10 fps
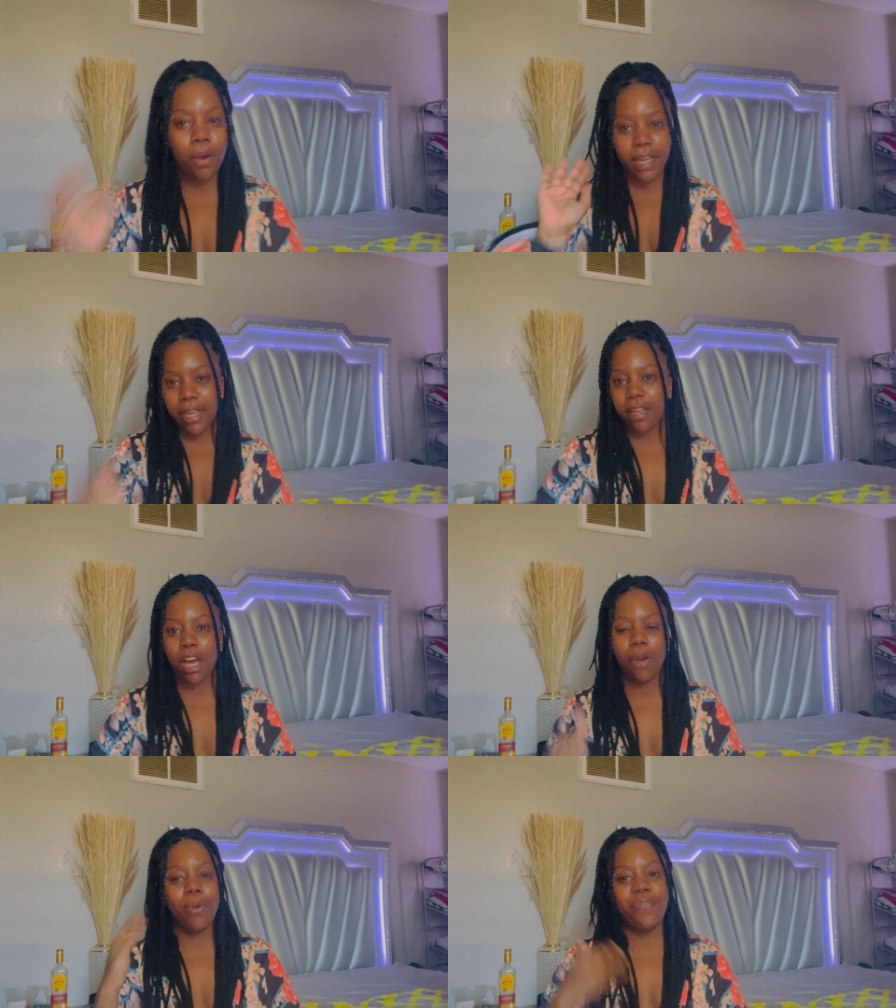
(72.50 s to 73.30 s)
Okay,
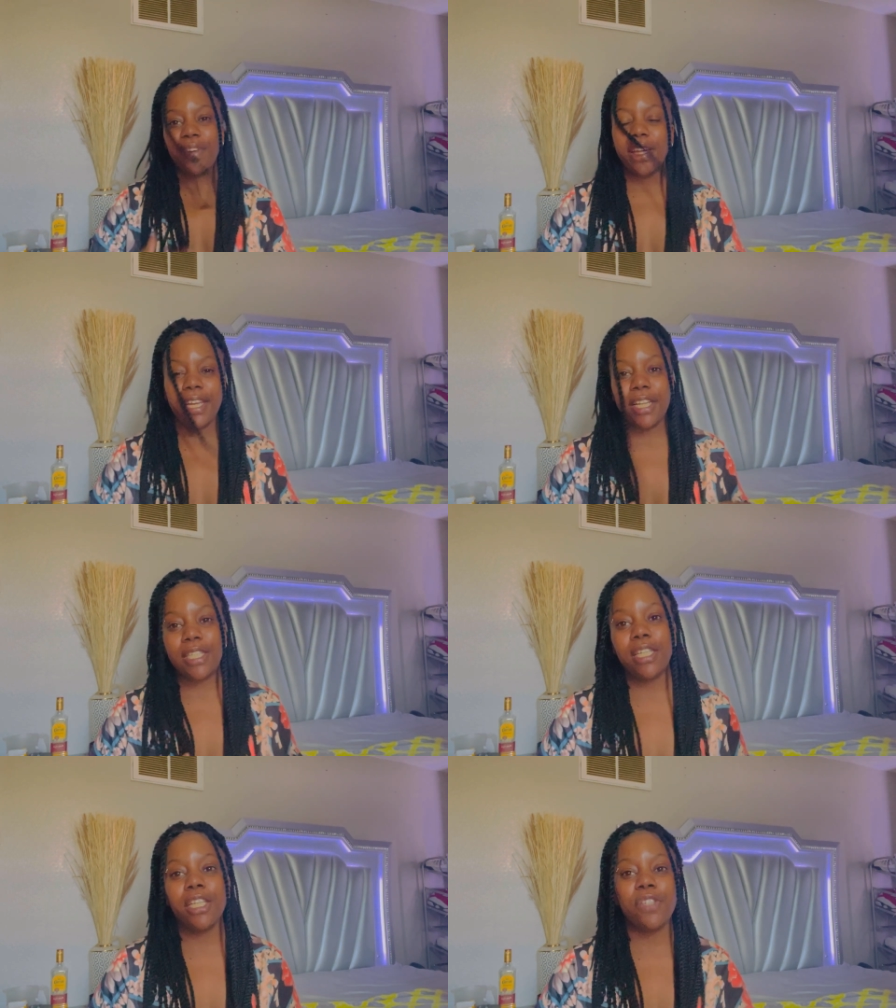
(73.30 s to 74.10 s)
y'all, we finna get
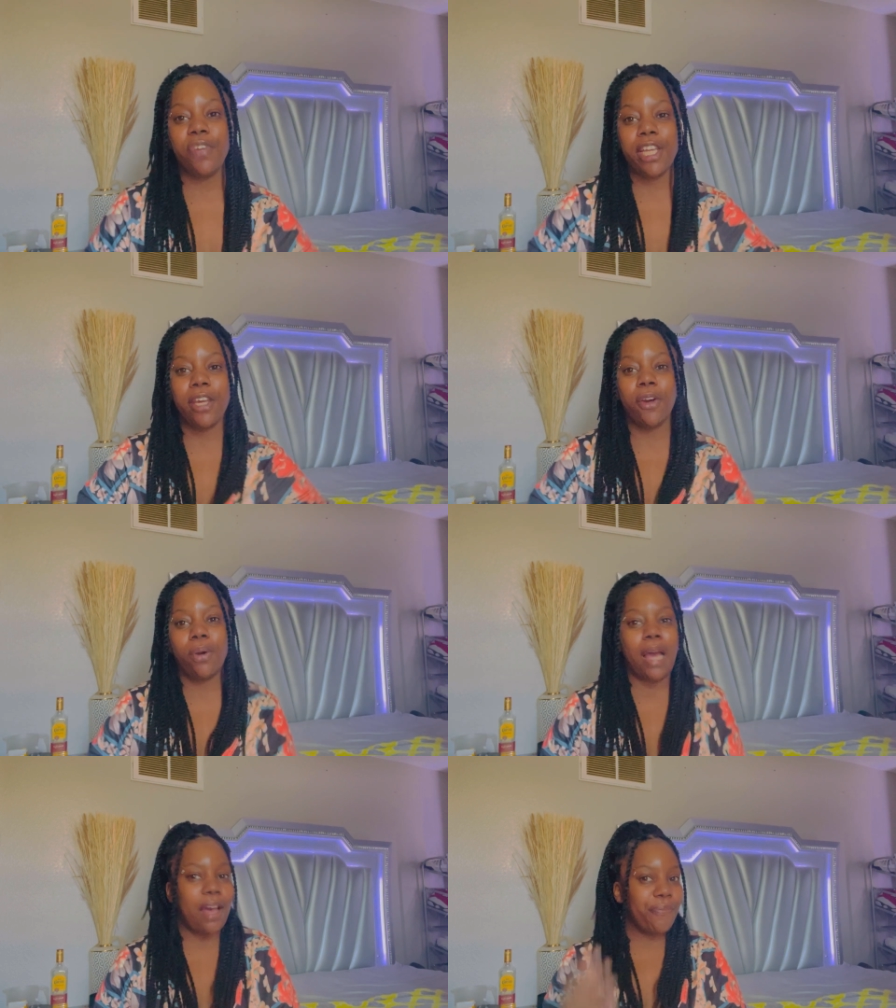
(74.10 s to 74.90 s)
into this video.
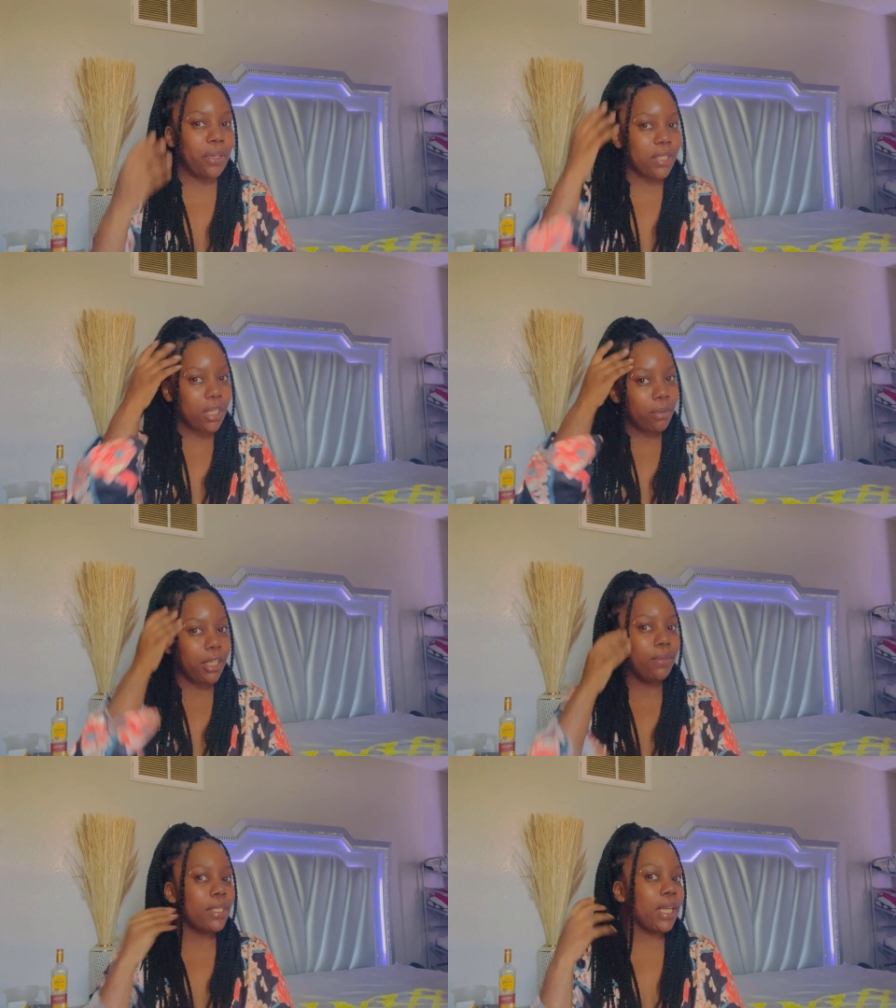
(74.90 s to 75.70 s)
I feel so
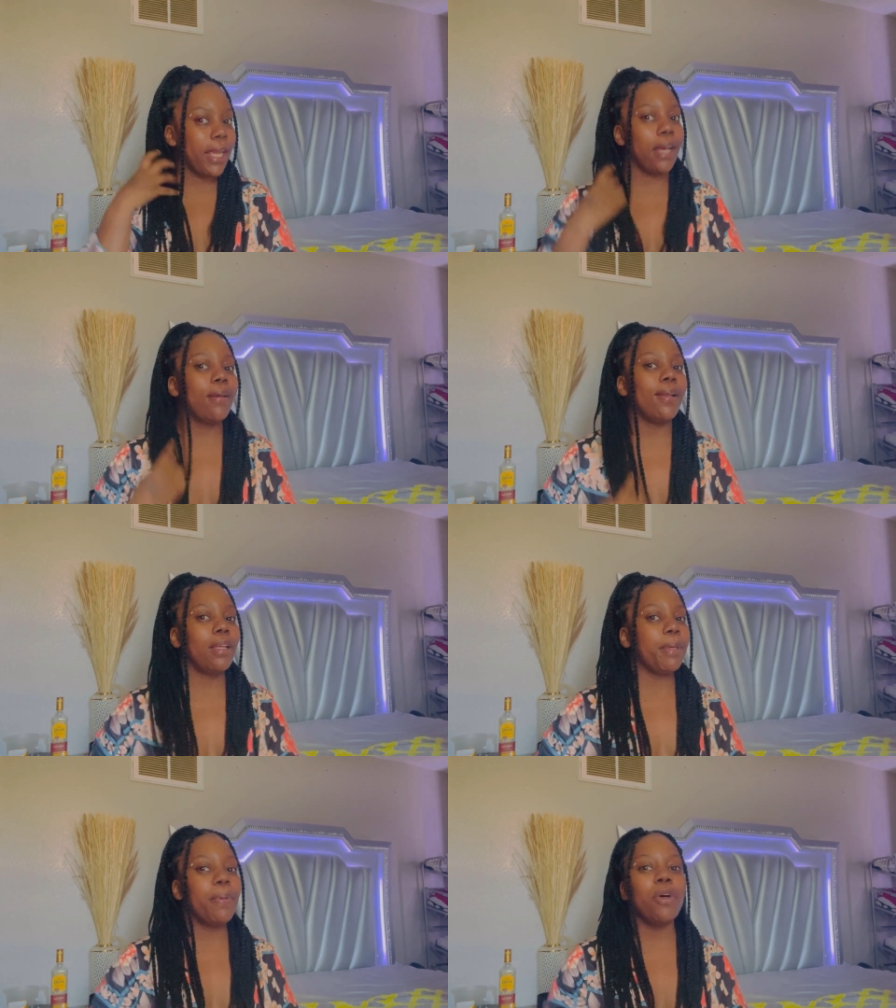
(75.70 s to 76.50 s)
cute today. Hold on,
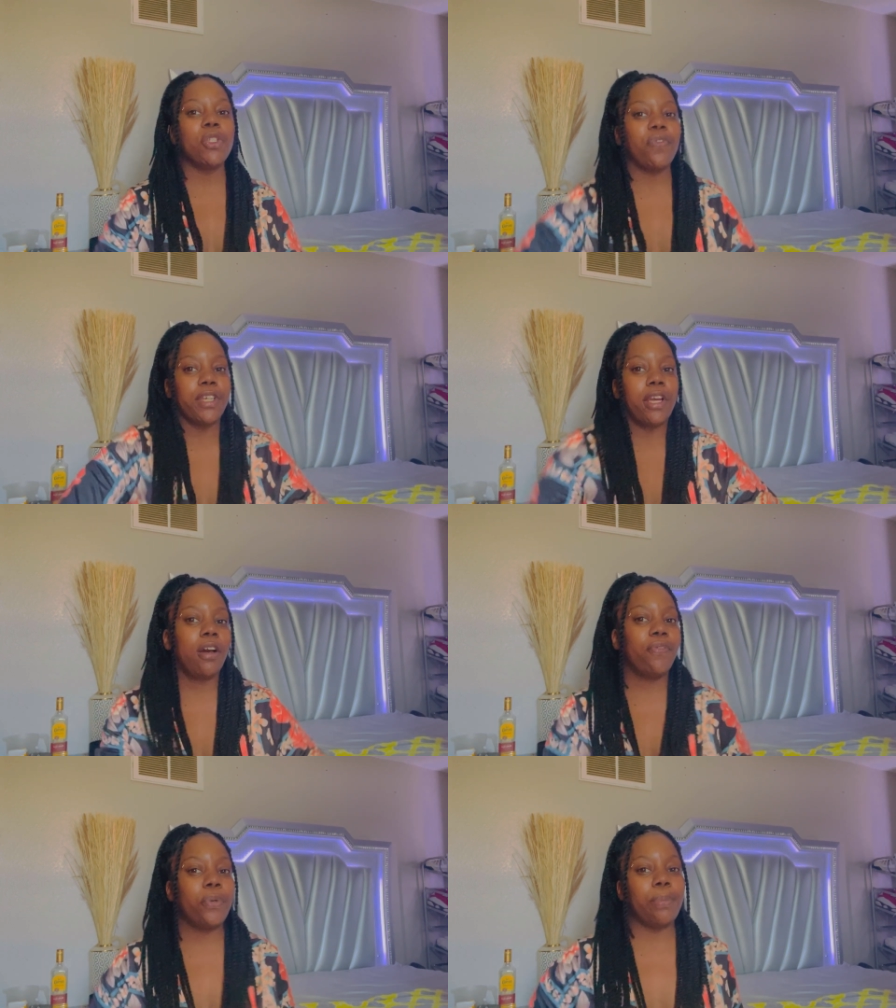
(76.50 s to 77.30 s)
let me pose for
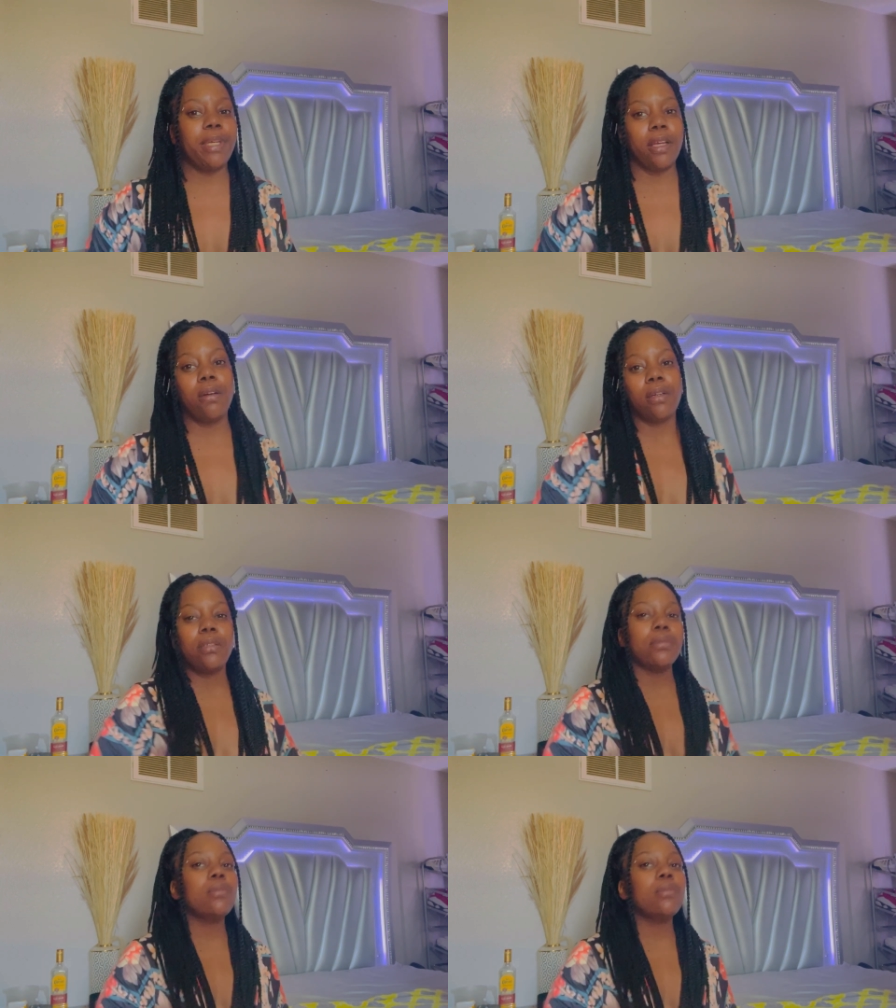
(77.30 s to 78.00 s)
y'all for a minute. Hold on.